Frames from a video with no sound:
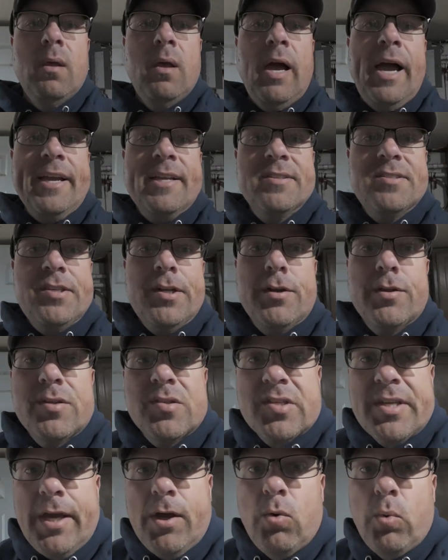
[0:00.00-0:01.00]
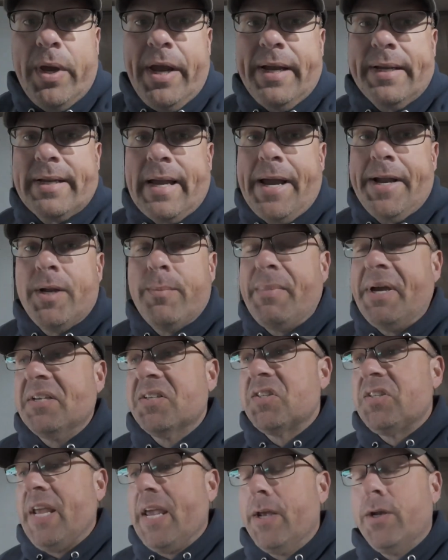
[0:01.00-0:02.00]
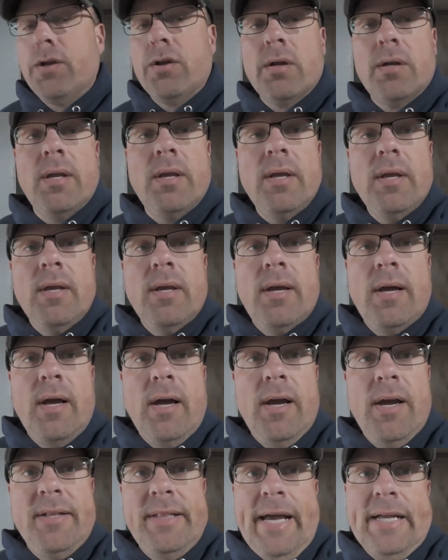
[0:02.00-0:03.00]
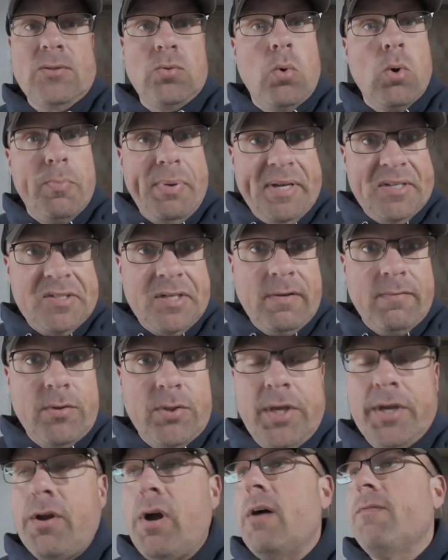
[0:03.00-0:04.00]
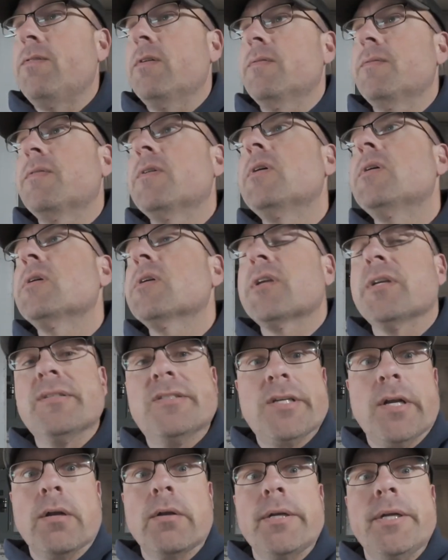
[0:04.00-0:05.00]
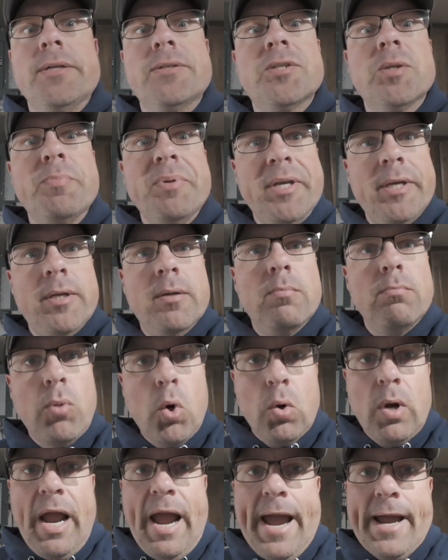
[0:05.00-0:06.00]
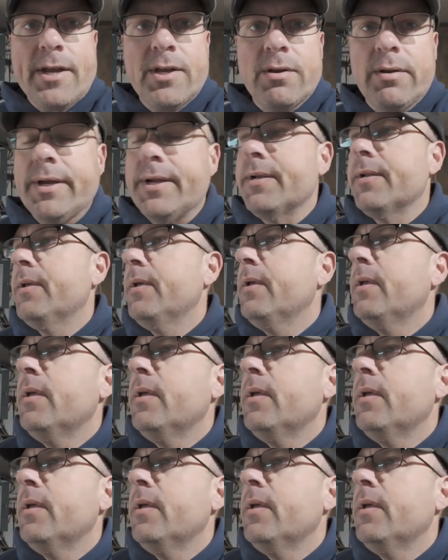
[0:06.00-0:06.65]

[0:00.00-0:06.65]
I consider the scale weight kind of my standard, and that's what we're basing everything off of, considering it to be more accurate.